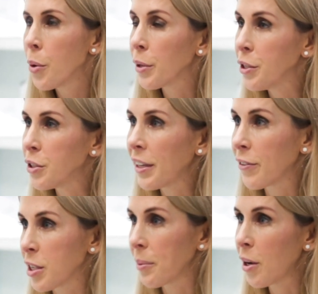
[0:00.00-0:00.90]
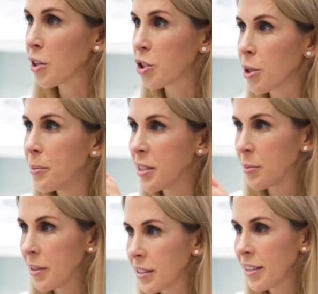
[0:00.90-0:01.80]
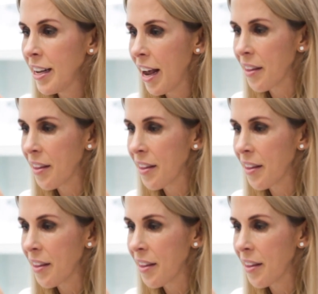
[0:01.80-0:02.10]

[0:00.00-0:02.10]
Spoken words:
who were using it for something called strabismus,